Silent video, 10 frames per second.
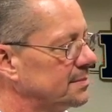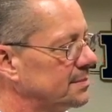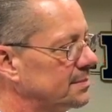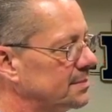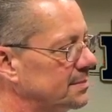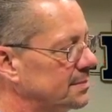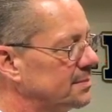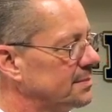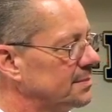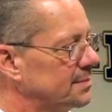
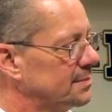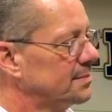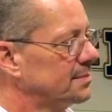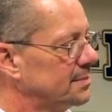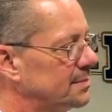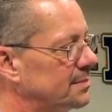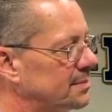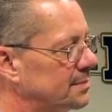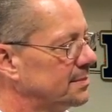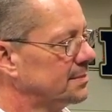
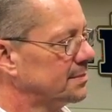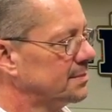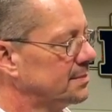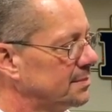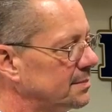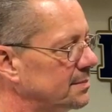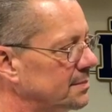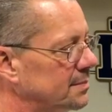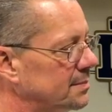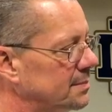
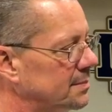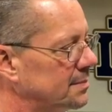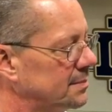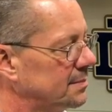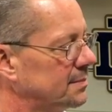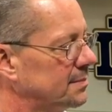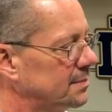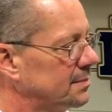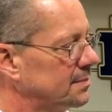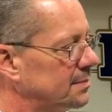
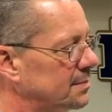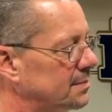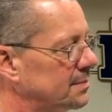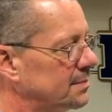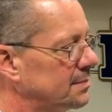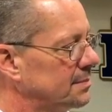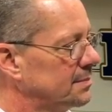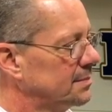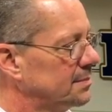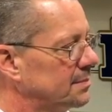
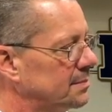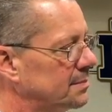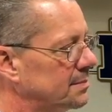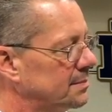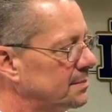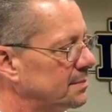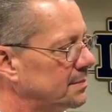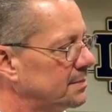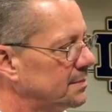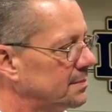
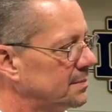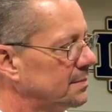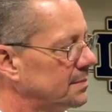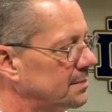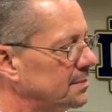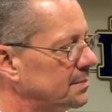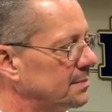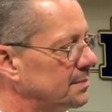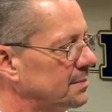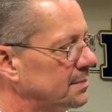
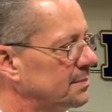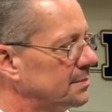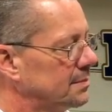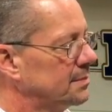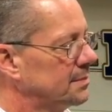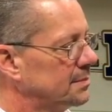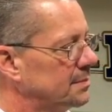This person isn't speaking.